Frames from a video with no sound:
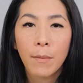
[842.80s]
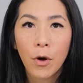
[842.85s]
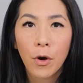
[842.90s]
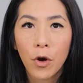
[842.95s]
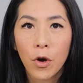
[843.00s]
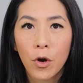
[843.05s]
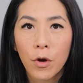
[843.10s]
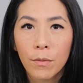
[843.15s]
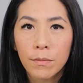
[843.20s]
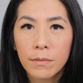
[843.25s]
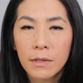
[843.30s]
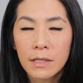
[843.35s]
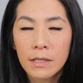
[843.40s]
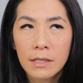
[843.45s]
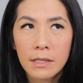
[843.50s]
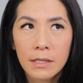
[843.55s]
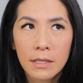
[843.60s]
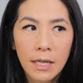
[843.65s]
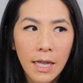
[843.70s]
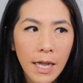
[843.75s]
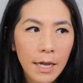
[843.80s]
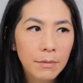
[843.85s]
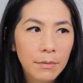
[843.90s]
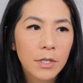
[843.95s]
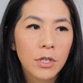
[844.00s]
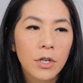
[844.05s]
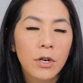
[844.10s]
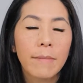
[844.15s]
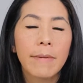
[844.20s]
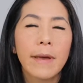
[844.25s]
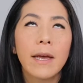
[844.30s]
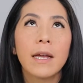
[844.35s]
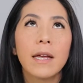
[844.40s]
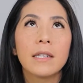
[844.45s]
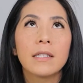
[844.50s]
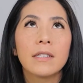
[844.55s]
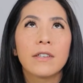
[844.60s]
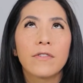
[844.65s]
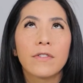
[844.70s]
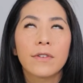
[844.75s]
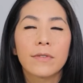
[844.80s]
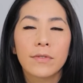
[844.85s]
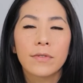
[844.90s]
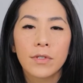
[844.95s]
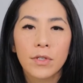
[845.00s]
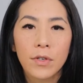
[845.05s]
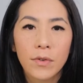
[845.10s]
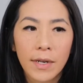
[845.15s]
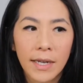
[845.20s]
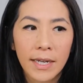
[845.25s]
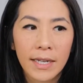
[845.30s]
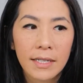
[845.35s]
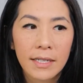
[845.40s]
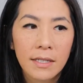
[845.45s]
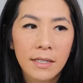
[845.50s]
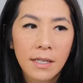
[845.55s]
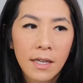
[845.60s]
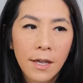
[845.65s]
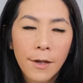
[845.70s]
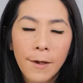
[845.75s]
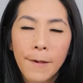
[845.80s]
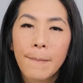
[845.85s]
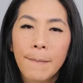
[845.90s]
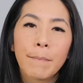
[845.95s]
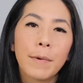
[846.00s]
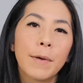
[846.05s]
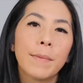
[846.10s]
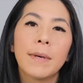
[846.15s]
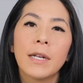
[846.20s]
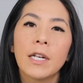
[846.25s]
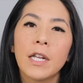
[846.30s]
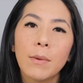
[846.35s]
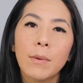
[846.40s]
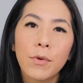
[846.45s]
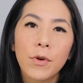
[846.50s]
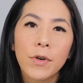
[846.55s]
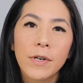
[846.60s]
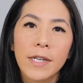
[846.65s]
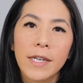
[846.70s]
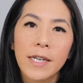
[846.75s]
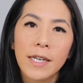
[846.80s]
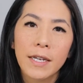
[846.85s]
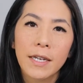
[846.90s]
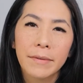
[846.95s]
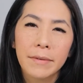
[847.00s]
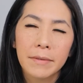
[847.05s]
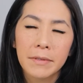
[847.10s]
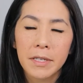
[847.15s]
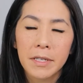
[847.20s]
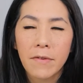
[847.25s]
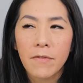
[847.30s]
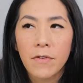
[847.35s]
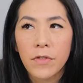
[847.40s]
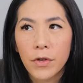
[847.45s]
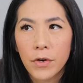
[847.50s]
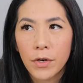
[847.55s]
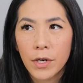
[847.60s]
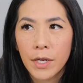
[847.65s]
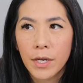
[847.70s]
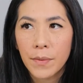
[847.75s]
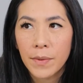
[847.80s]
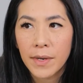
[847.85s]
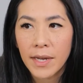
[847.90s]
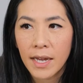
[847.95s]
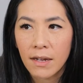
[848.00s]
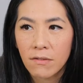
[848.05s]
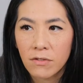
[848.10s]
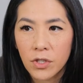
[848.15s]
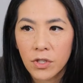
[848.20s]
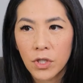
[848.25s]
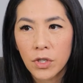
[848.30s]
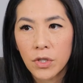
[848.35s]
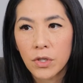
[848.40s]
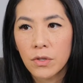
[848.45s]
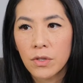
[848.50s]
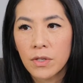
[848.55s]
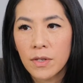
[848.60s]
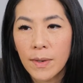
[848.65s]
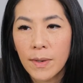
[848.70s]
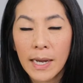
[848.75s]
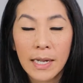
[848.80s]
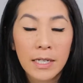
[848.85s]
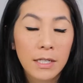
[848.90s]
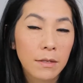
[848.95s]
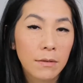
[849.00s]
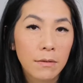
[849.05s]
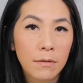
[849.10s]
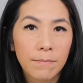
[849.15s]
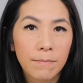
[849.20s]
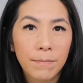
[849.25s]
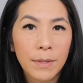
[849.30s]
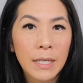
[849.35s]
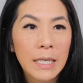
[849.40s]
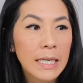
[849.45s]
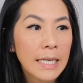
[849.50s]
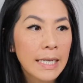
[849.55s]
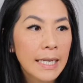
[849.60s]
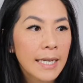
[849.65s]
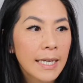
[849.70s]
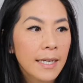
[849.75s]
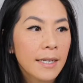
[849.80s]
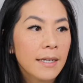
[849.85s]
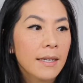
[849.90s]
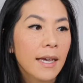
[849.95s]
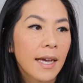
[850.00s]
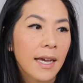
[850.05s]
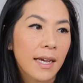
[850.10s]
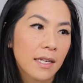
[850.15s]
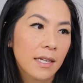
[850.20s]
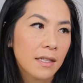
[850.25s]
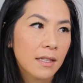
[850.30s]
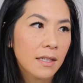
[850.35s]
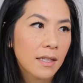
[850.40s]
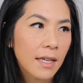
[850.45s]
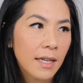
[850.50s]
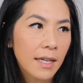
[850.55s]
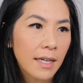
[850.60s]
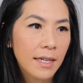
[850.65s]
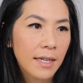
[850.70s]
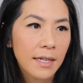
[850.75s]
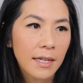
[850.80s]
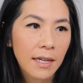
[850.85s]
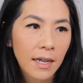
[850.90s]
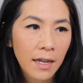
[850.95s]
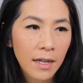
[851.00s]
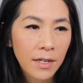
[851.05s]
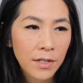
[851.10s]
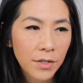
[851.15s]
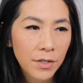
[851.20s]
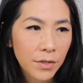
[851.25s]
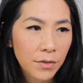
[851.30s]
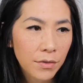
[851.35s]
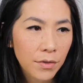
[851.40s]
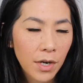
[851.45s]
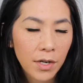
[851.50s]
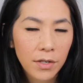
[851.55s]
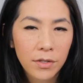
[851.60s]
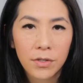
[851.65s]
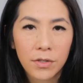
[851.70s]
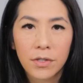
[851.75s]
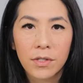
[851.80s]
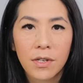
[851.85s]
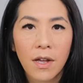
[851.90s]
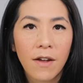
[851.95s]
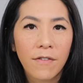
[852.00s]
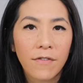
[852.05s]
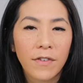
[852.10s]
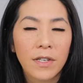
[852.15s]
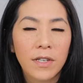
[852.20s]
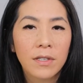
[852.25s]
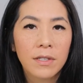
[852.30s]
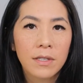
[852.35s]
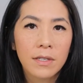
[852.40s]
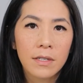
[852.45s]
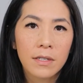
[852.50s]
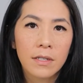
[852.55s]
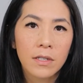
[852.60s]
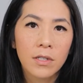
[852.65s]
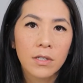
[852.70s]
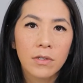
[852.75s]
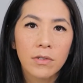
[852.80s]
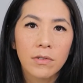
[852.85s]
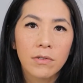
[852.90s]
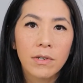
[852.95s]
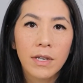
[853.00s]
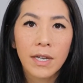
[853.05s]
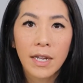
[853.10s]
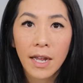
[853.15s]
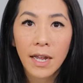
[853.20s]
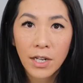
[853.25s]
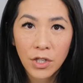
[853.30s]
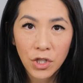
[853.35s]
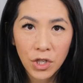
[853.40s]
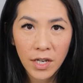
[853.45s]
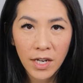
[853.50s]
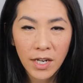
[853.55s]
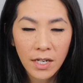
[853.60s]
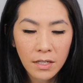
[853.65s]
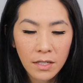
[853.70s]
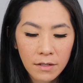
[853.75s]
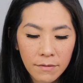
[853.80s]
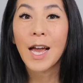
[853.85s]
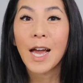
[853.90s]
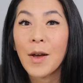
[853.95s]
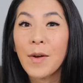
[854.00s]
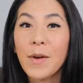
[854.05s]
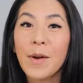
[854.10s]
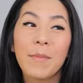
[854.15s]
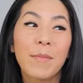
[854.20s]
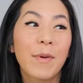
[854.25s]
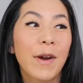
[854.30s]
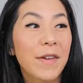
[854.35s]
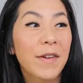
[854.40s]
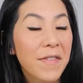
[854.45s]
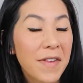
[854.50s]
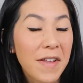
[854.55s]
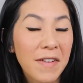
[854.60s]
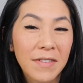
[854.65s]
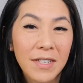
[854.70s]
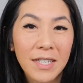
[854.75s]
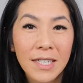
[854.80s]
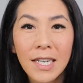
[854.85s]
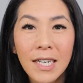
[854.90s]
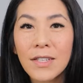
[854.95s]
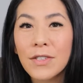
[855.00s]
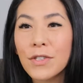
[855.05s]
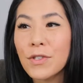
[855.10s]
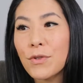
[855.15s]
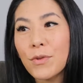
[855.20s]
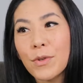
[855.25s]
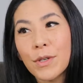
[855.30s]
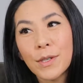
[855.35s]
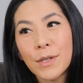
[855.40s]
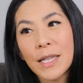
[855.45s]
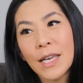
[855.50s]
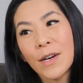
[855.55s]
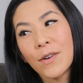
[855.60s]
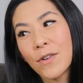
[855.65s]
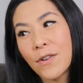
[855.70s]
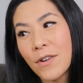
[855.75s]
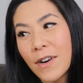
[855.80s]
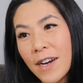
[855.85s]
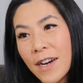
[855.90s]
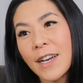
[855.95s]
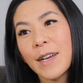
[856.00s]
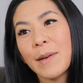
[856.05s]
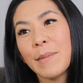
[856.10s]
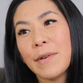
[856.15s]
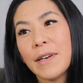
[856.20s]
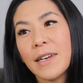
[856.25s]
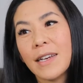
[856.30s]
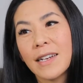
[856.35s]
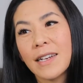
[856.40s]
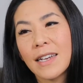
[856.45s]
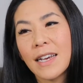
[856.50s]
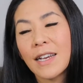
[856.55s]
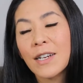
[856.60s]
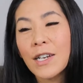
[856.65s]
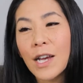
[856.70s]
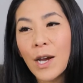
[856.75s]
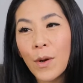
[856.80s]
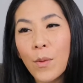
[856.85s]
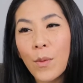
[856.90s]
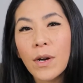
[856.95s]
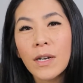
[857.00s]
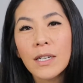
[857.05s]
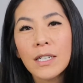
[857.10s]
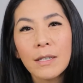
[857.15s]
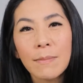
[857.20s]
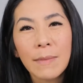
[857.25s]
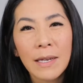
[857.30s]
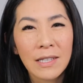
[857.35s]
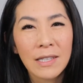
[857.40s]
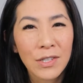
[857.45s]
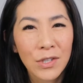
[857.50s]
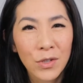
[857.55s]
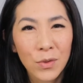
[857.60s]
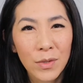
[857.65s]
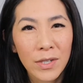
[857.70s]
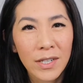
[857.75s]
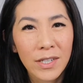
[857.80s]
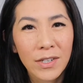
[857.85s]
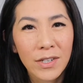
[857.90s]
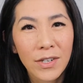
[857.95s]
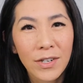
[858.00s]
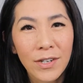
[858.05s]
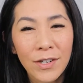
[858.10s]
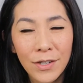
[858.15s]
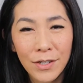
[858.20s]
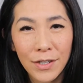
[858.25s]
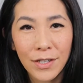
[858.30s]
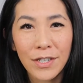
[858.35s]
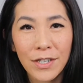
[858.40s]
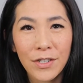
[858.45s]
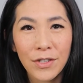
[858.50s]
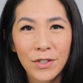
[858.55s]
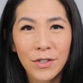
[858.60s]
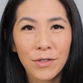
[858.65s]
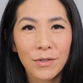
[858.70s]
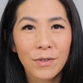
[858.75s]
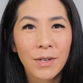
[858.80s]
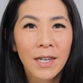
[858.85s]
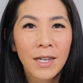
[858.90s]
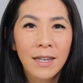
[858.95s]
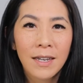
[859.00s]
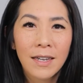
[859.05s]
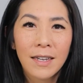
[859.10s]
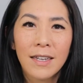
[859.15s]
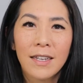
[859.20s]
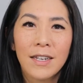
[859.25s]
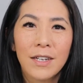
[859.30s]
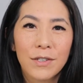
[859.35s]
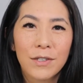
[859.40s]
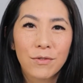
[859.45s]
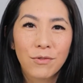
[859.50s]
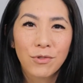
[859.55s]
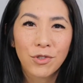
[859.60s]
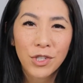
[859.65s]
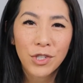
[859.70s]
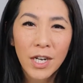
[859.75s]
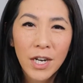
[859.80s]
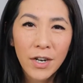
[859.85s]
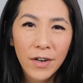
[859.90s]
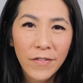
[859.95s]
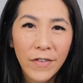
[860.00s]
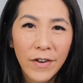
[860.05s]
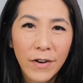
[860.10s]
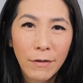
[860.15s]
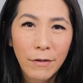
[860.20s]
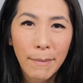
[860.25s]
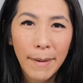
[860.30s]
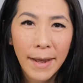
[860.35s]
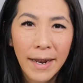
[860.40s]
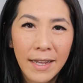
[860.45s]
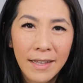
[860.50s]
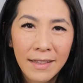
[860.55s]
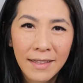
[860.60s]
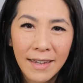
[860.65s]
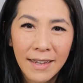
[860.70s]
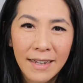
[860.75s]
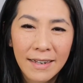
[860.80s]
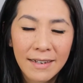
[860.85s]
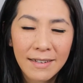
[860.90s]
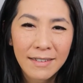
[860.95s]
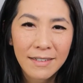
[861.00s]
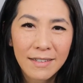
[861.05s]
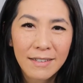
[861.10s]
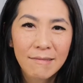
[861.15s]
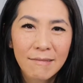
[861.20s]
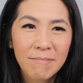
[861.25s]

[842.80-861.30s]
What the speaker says: home and slept in our beds. It felt so nice. But Monday morning, around 7:30, we had to be at the endo doctor's office to get educated. Now I'm brave enough to tell the story without crying, but I wanted to make the story earlier to, share with everybody that